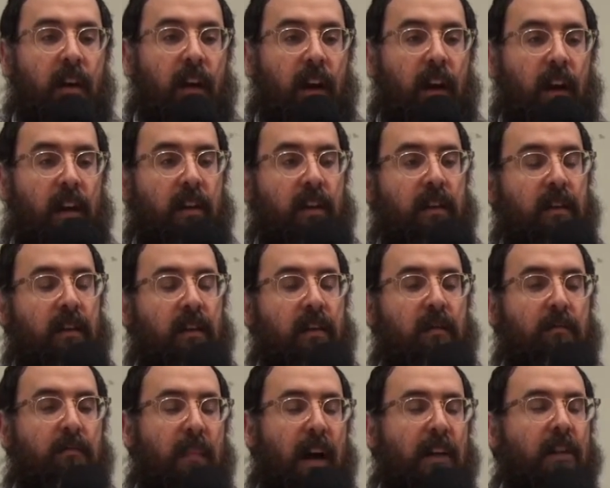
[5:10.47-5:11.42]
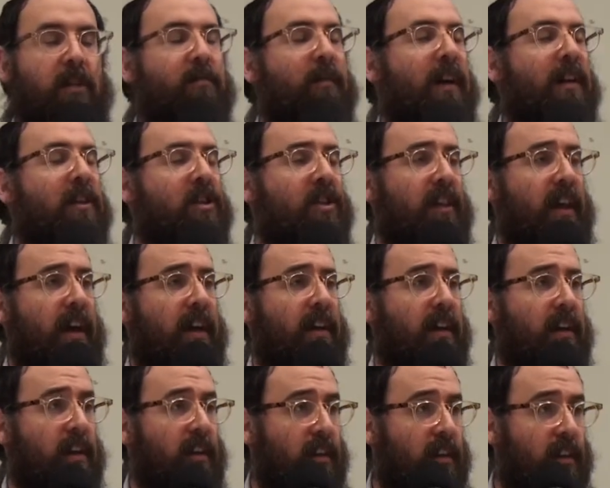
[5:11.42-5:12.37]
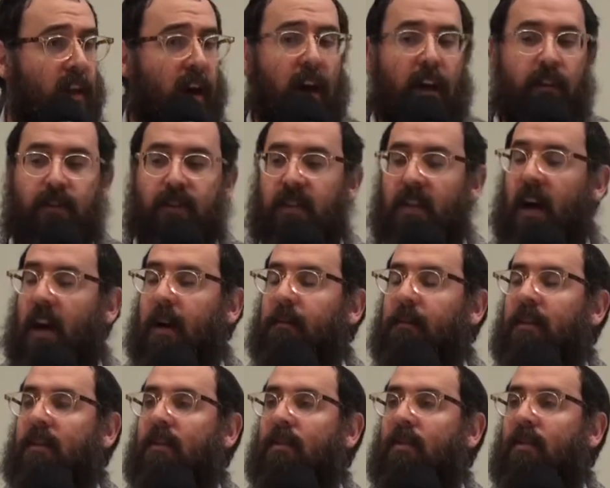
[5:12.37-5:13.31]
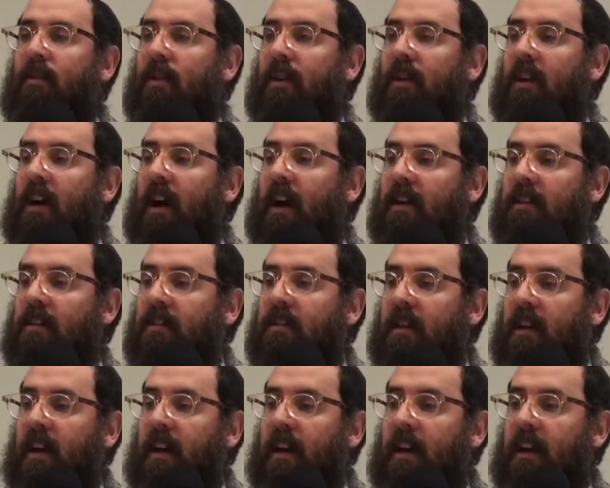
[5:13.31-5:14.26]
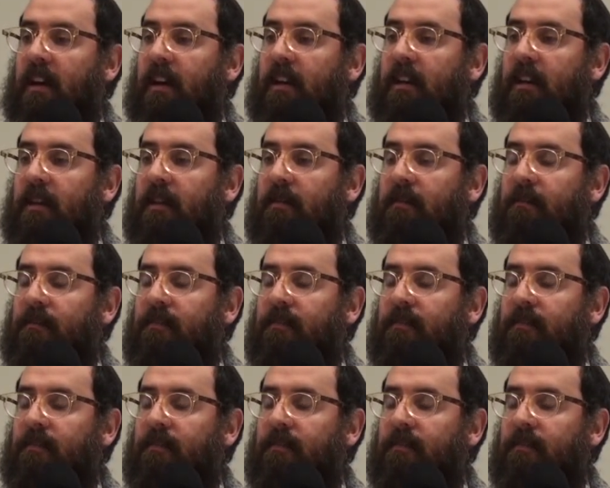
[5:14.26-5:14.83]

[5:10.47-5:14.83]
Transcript: And much, much later in life, Simon organized a